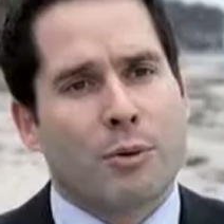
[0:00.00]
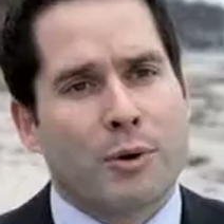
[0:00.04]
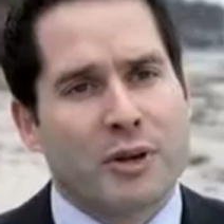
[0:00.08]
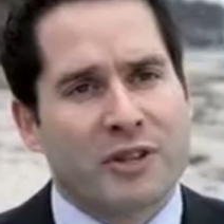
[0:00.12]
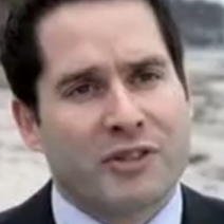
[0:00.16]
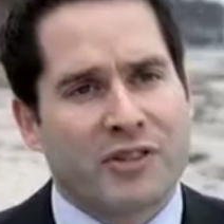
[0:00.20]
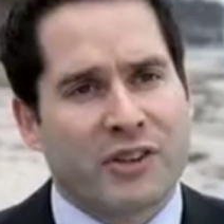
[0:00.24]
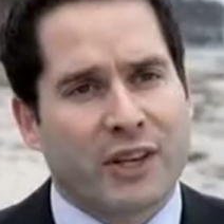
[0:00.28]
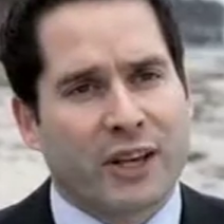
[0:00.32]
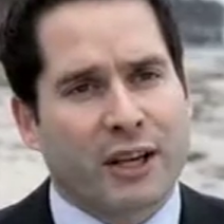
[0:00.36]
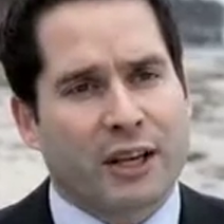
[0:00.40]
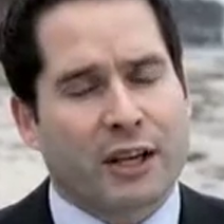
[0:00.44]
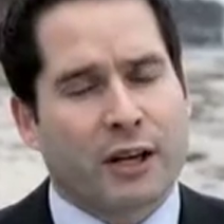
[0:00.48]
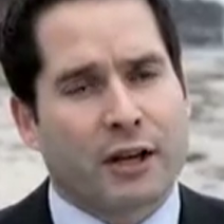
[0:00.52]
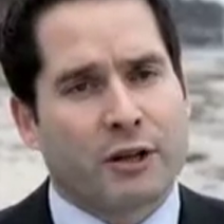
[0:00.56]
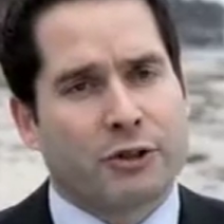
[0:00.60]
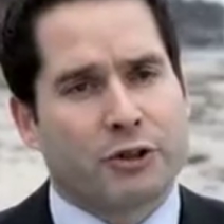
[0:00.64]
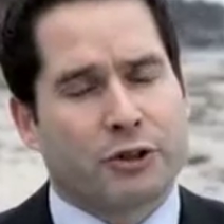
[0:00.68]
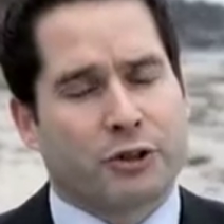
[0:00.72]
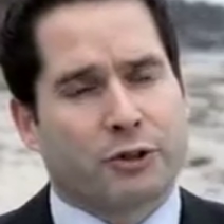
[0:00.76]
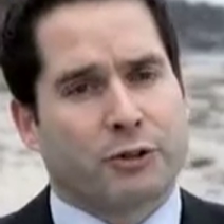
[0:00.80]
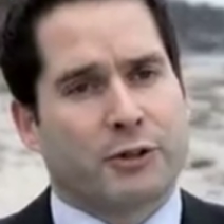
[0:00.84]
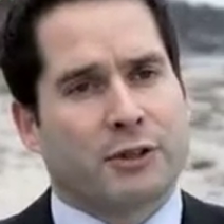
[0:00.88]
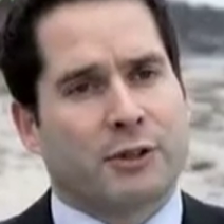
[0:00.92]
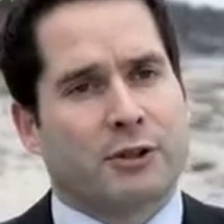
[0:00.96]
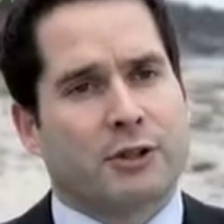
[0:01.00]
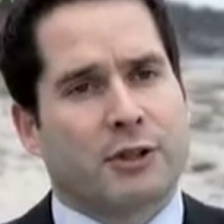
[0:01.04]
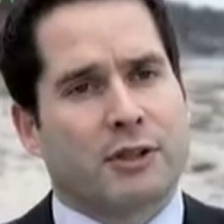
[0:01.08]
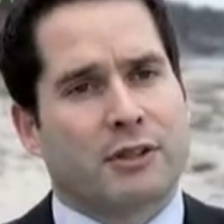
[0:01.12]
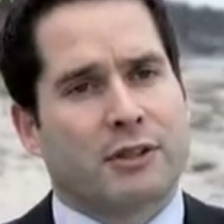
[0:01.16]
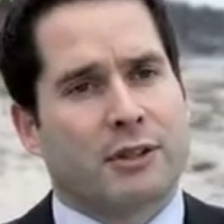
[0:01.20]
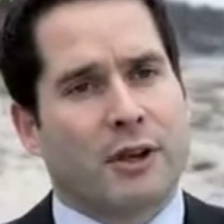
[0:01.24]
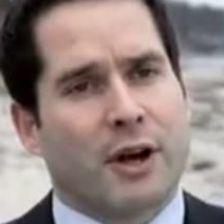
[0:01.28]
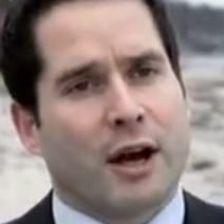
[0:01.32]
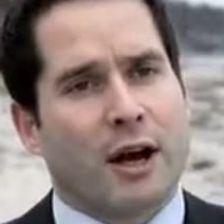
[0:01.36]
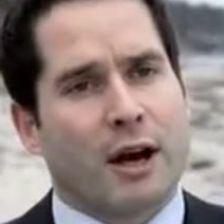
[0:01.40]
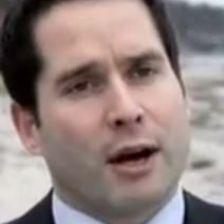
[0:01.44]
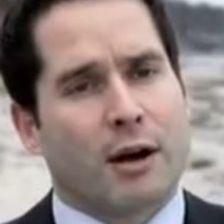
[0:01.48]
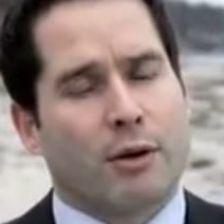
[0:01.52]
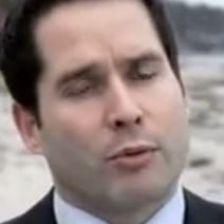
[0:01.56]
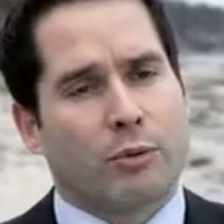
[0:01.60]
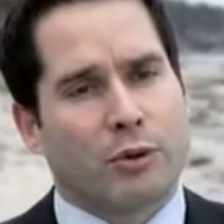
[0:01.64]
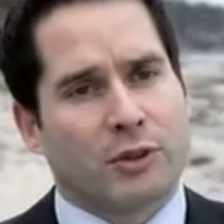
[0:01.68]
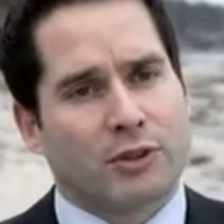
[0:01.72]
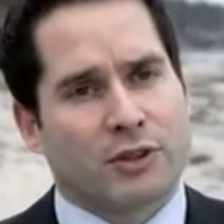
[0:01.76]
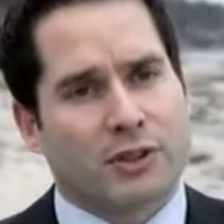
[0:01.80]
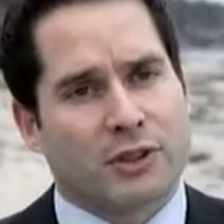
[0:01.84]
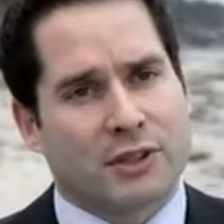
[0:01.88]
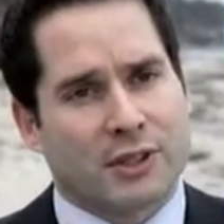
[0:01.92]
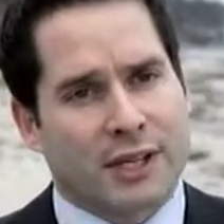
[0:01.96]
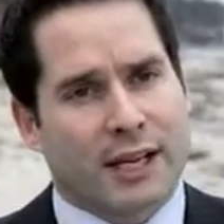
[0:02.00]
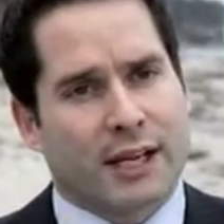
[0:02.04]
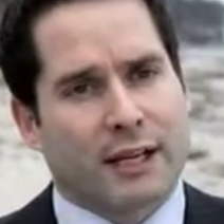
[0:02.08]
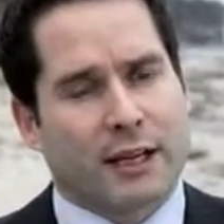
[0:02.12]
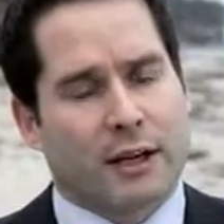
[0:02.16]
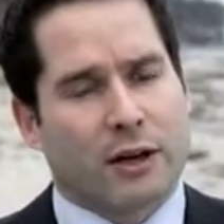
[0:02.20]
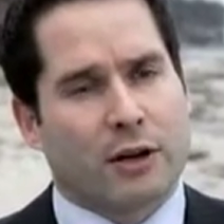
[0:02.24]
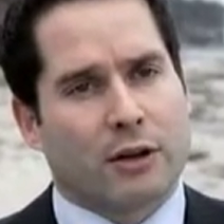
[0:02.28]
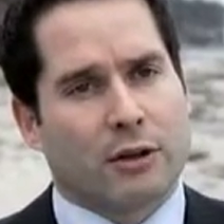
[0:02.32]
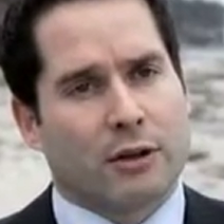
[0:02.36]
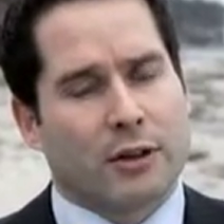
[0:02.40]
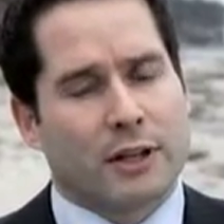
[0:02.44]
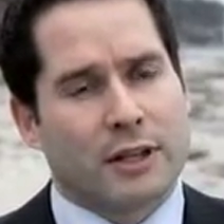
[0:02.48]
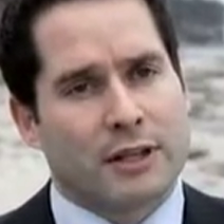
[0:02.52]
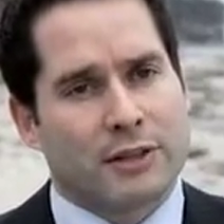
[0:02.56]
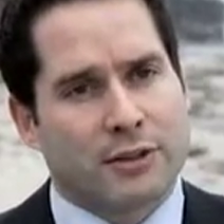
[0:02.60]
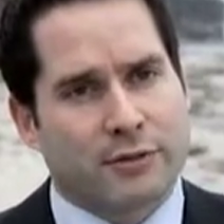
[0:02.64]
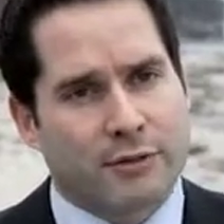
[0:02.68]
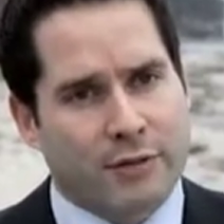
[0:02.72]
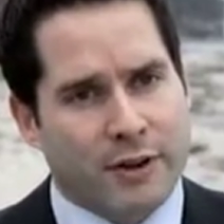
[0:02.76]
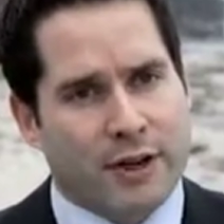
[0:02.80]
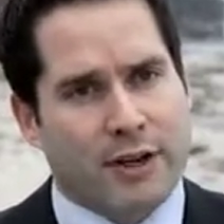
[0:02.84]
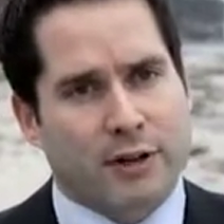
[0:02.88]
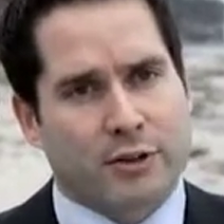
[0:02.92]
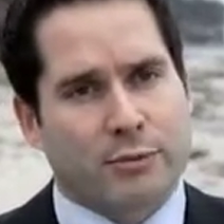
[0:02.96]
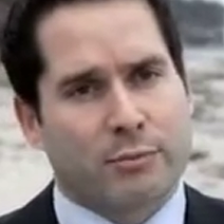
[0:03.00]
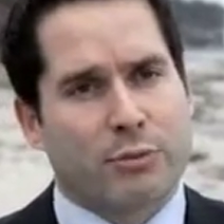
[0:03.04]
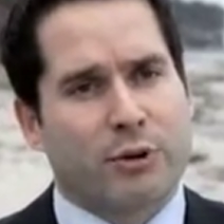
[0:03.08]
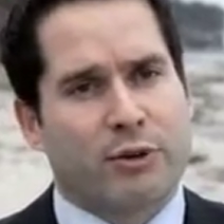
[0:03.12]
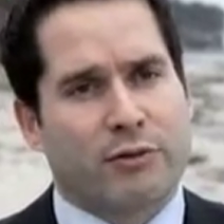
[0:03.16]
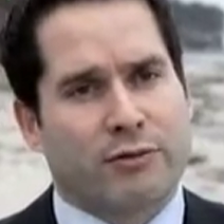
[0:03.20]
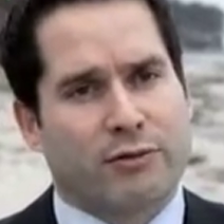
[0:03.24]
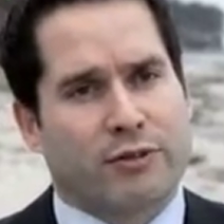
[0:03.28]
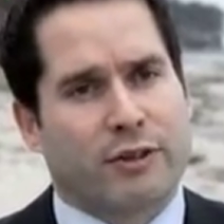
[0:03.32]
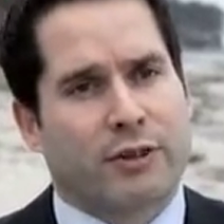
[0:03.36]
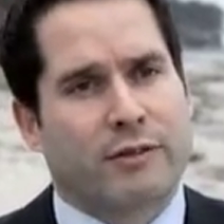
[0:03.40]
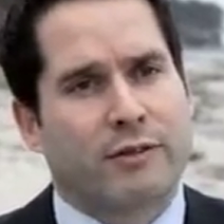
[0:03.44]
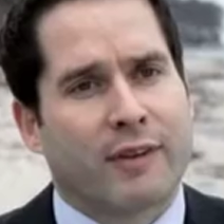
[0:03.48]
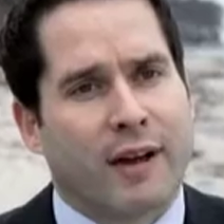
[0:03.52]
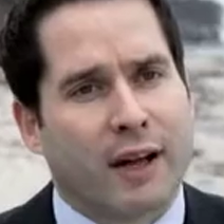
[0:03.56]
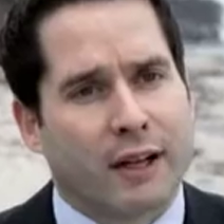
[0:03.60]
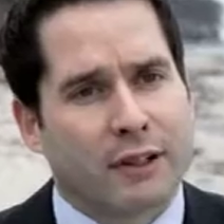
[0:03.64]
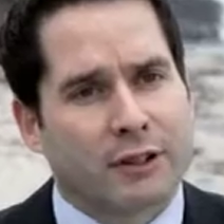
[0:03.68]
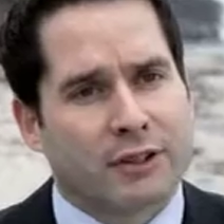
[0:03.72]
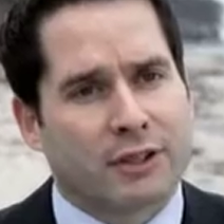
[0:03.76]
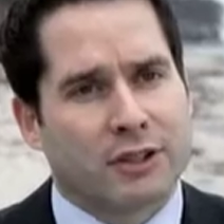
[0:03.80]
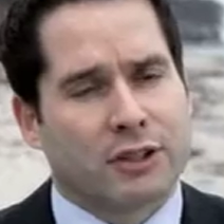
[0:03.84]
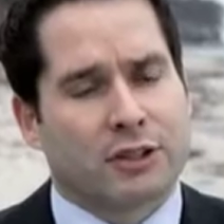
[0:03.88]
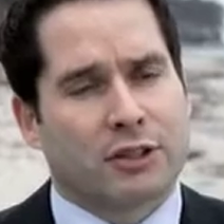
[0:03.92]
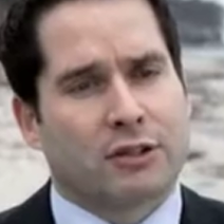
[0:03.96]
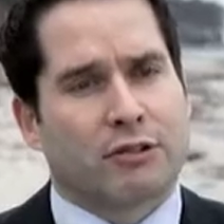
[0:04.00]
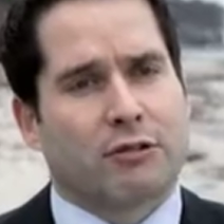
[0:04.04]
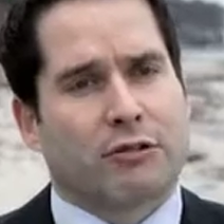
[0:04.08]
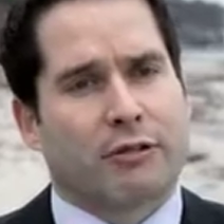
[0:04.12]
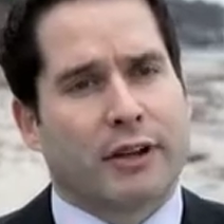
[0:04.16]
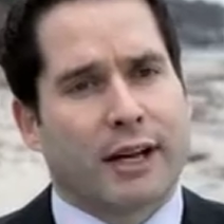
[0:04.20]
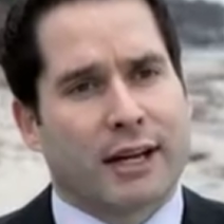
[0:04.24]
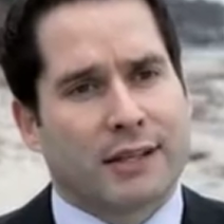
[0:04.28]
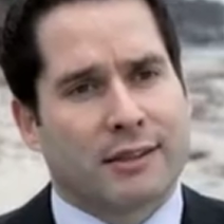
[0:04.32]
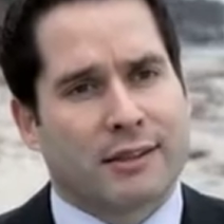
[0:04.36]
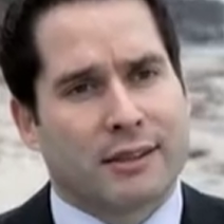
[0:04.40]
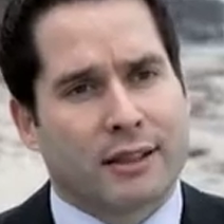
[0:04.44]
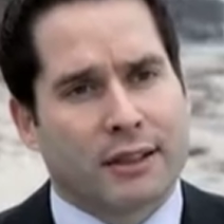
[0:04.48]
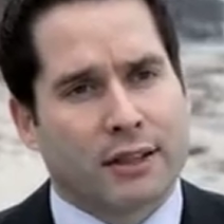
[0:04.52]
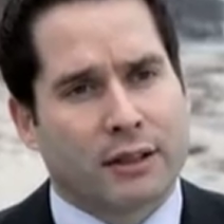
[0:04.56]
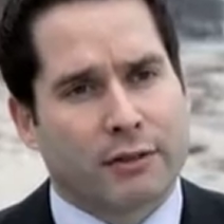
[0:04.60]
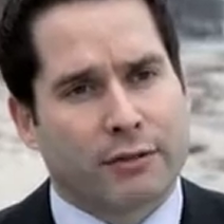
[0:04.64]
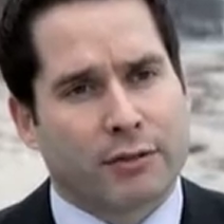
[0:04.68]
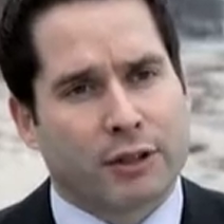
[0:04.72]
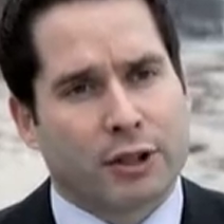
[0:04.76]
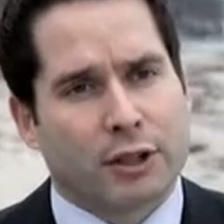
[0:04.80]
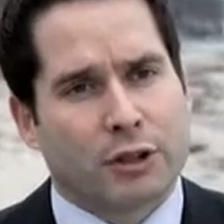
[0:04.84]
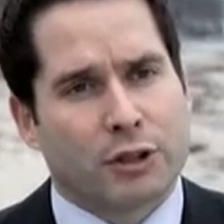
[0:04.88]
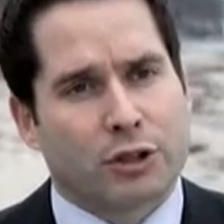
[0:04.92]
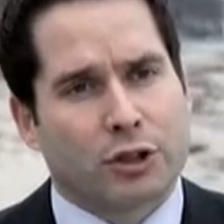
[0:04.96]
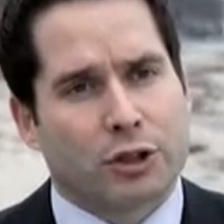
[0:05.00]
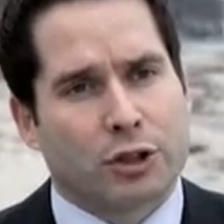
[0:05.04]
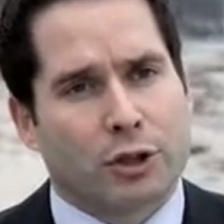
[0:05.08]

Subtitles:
we're seeing countries want to take on this first mover advantage and create significant